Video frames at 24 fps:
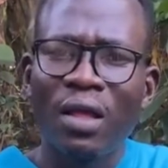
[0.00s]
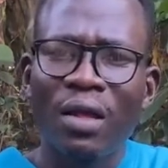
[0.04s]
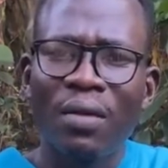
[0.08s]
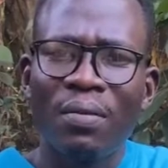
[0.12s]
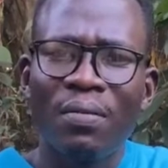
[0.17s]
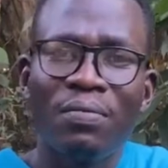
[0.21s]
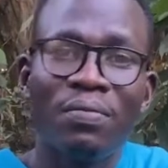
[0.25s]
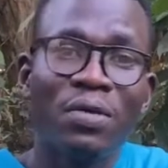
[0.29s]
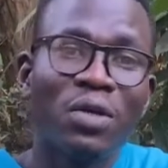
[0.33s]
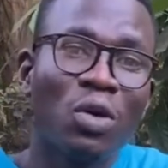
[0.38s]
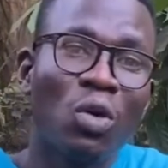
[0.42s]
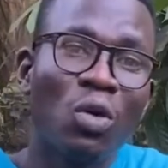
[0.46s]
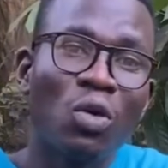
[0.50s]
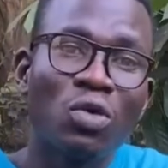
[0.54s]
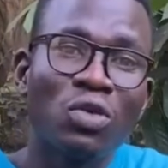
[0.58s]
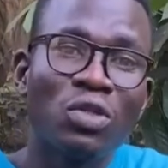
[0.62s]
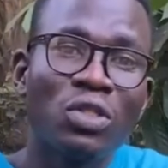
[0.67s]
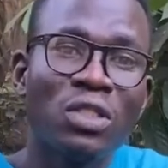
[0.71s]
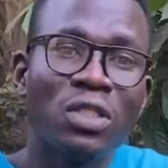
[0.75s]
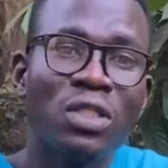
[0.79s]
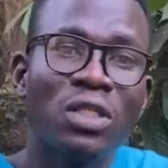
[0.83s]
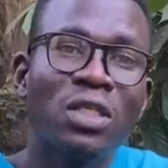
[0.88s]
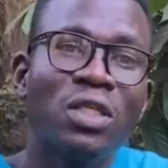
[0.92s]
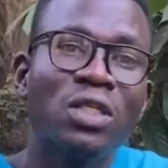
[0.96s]

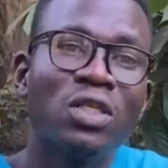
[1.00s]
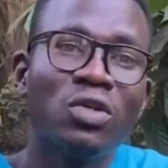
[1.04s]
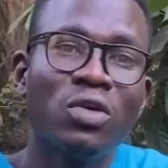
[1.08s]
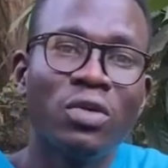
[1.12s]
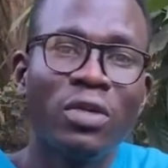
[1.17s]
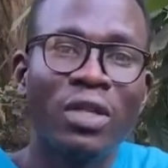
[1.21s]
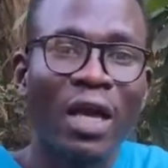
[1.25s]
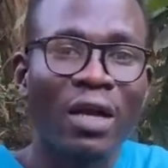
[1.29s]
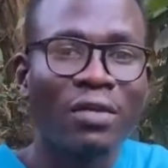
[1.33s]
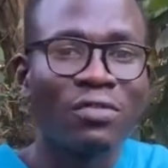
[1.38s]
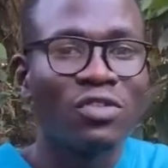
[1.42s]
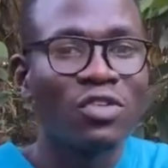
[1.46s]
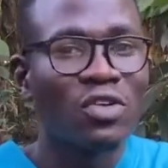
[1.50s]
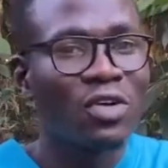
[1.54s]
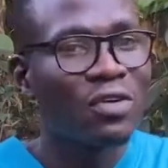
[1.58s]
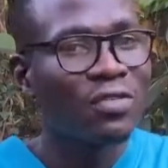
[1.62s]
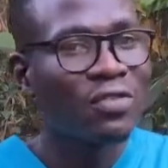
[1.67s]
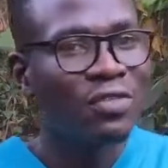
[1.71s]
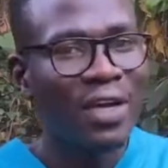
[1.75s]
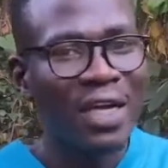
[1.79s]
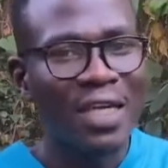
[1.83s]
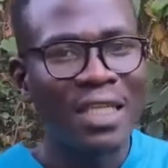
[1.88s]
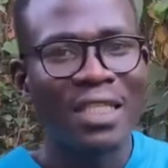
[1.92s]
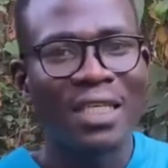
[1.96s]
because your nerves are
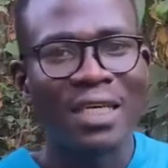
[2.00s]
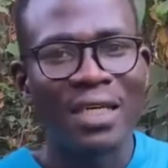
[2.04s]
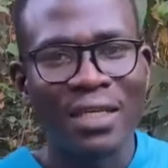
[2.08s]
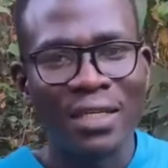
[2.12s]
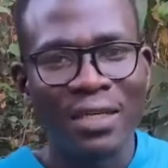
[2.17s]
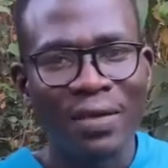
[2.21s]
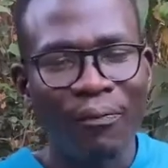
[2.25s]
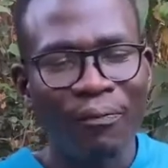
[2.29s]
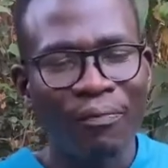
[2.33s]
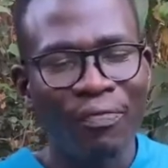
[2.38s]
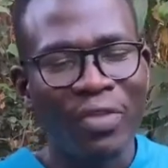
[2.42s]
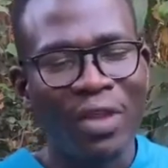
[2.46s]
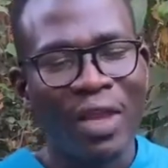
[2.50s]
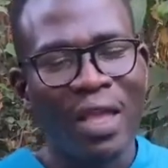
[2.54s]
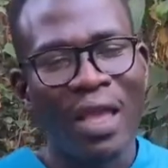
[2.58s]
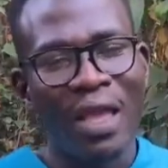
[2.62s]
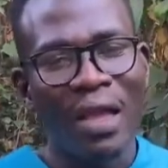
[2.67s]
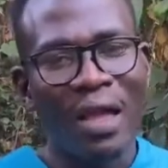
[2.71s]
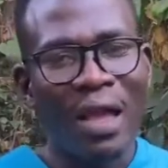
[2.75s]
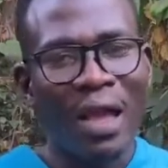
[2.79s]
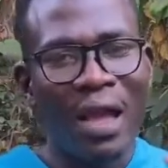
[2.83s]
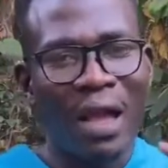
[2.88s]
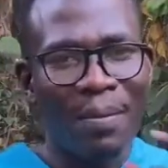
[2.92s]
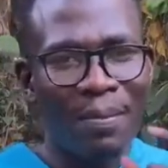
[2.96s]
affected.
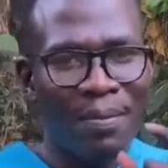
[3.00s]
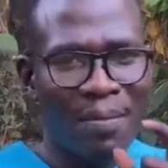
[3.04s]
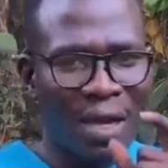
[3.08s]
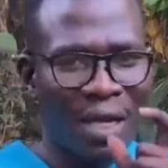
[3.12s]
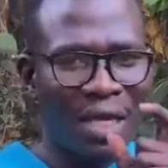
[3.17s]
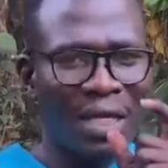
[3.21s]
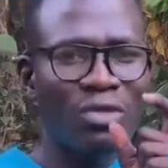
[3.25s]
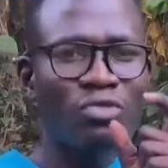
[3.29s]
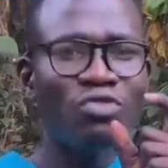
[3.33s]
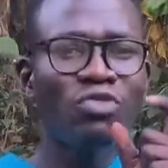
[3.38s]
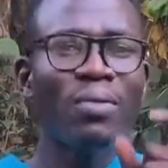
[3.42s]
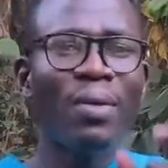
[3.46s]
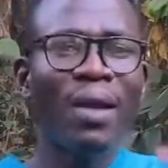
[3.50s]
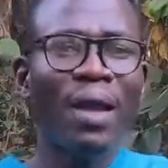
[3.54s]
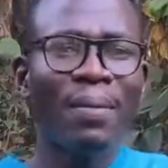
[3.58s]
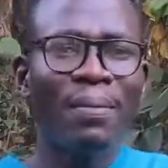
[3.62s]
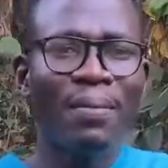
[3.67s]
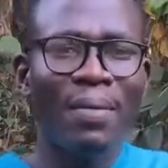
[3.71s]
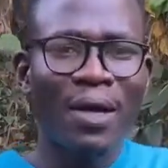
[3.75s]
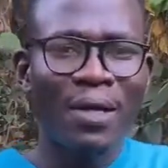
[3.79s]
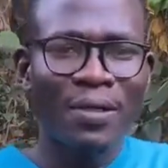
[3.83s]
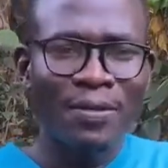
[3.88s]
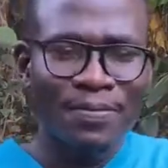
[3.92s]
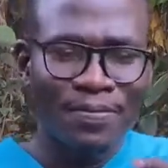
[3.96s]
And
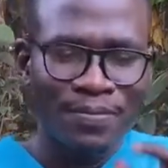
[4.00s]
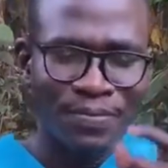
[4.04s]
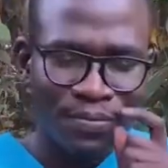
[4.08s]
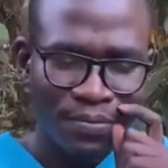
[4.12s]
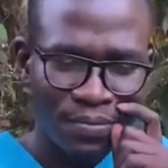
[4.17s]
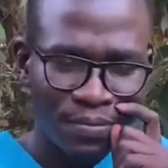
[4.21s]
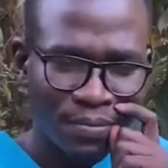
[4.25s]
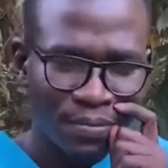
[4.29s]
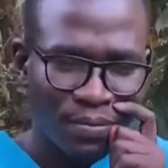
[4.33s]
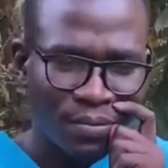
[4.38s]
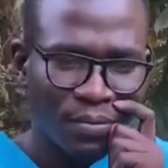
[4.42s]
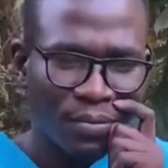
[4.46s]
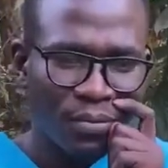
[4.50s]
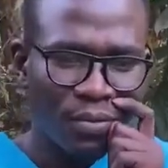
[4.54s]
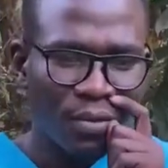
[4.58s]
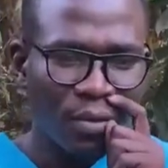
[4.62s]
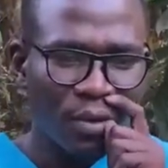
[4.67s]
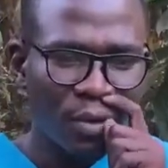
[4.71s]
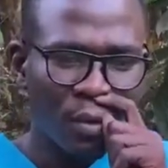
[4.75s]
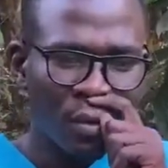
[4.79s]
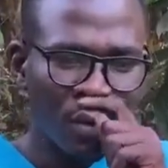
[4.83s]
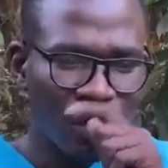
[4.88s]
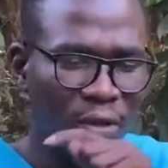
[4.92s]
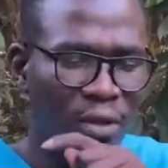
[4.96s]
remember,
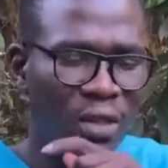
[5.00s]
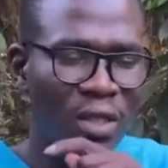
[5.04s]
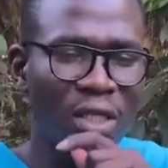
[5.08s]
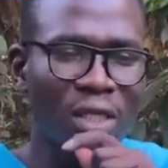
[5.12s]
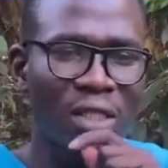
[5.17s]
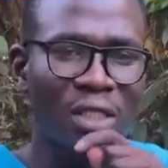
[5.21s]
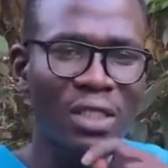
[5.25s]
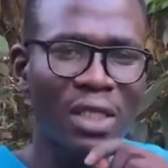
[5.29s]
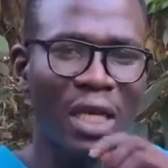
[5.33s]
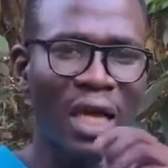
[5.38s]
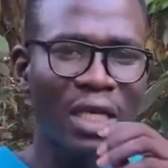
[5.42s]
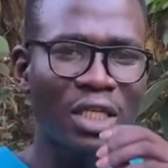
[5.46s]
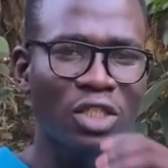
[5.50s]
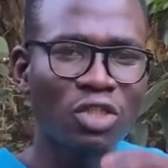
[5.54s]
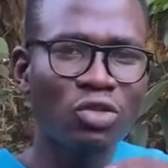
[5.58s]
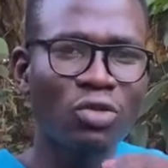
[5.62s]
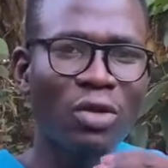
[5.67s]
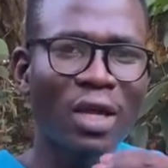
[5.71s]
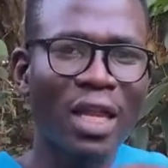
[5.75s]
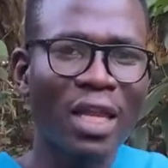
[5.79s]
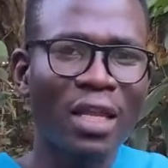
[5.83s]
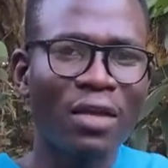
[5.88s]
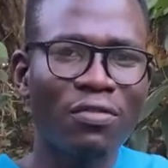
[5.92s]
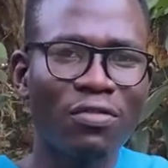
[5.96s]
this high
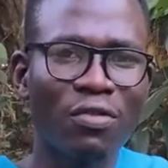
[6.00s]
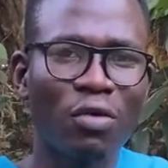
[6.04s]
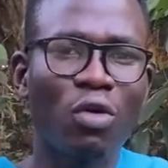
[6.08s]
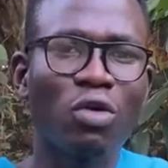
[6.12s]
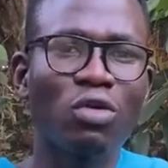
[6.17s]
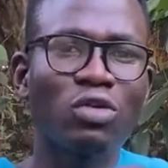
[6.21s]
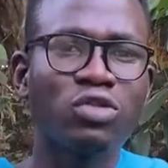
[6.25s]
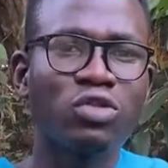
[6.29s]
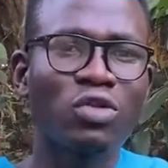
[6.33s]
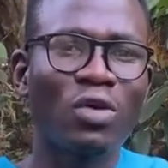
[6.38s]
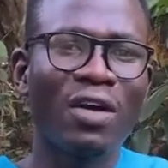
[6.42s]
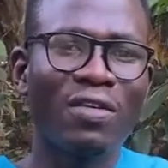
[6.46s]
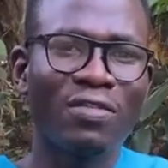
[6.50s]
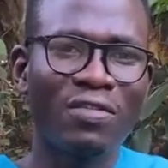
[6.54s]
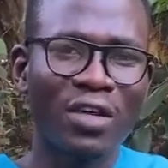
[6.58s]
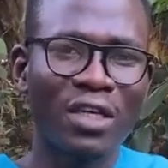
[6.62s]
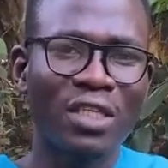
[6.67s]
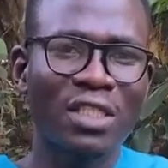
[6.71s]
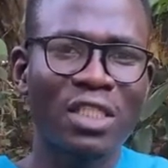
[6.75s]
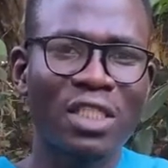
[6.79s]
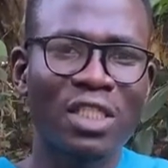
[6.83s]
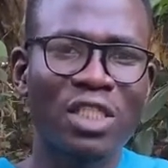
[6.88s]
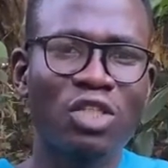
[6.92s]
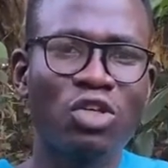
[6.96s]
sugar level also
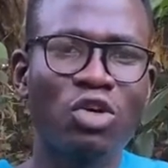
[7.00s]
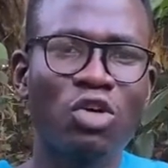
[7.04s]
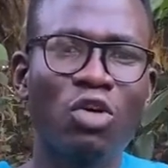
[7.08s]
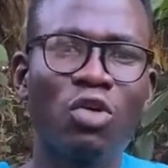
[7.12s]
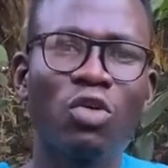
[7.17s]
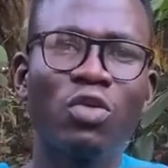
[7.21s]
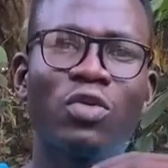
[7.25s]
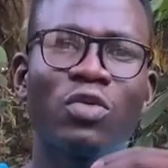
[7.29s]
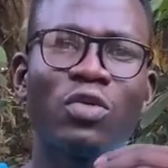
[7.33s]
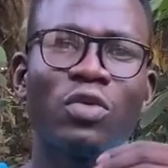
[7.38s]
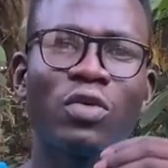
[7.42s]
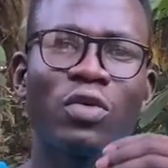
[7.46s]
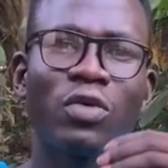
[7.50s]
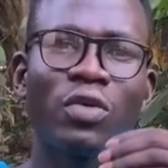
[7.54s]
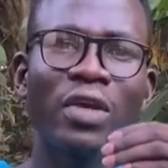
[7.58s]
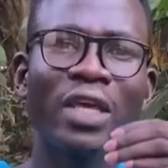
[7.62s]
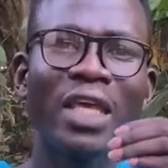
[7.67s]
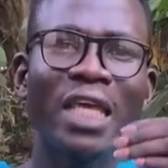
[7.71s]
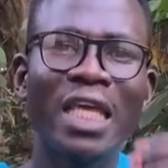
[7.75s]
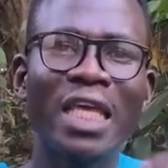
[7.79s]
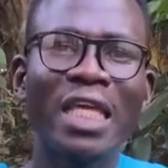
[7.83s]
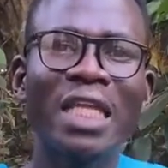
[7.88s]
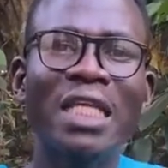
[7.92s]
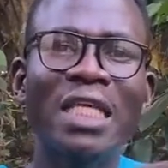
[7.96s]
affects your
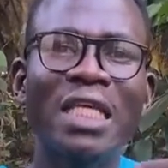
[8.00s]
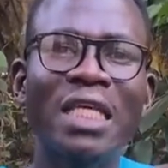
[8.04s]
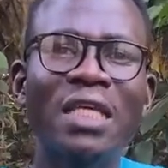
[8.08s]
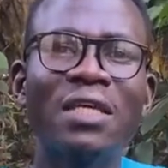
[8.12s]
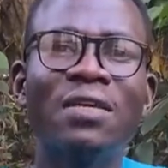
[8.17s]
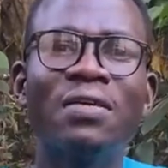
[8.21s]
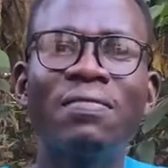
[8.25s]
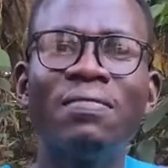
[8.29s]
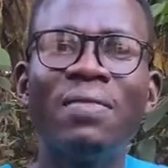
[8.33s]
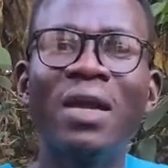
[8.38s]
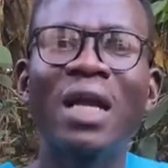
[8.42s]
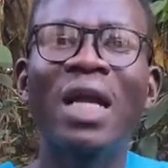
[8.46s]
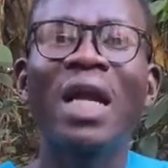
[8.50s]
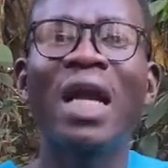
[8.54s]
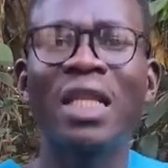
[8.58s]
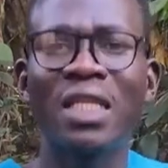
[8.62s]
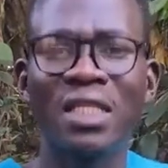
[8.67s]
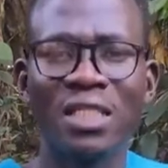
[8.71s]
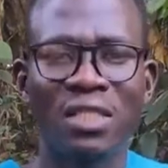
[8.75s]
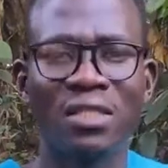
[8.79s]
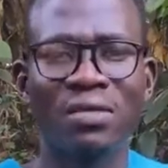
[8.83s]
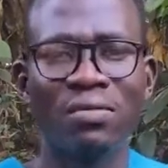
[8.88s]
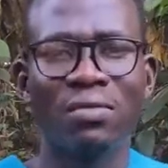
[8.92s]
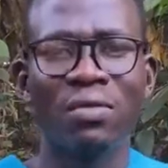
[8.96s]
healing
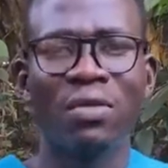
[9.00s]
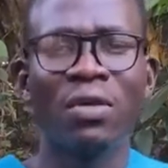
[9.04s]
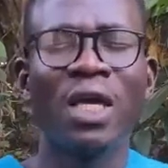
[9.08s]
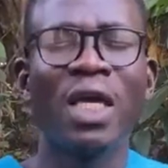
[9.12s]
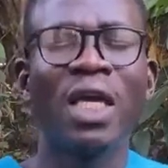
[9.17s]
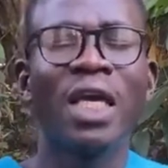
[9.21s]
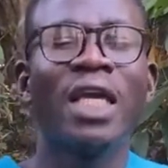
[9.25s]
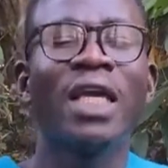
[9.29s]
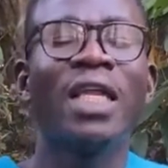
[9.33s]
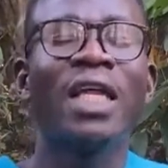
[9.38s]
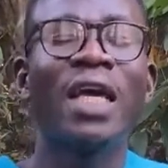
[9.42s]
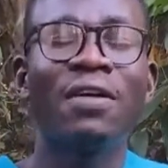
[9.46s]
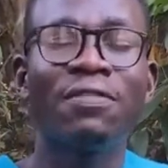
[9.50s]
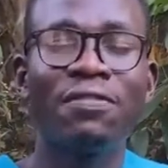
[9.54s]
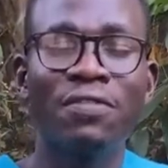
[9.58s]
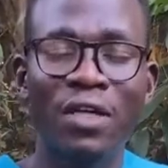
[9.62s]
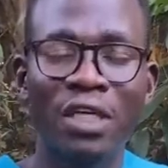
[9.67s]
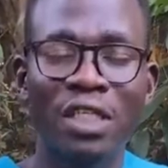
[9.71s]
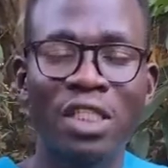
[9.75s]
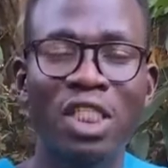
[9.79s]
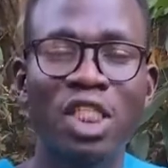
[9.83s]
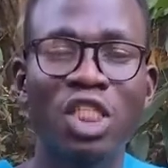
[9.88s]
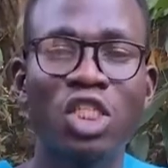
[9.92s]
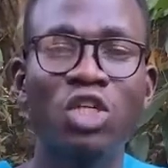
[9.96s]
mechanism. It
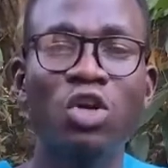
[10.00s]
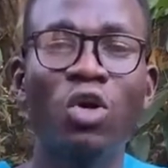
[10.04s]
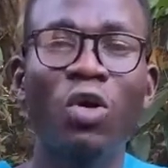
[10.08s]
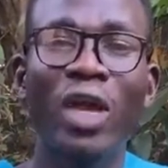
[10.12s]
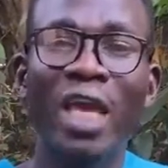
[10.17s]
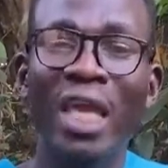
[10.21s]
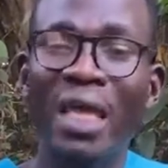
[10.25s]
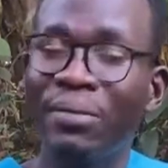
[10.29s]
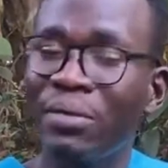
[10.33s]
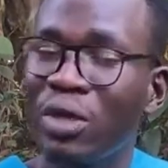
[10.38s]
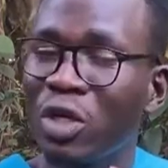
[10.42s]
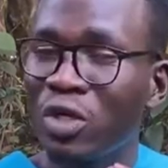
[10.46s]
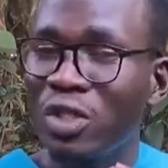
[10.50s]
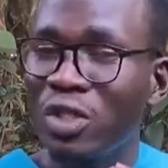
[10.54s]
affects your immune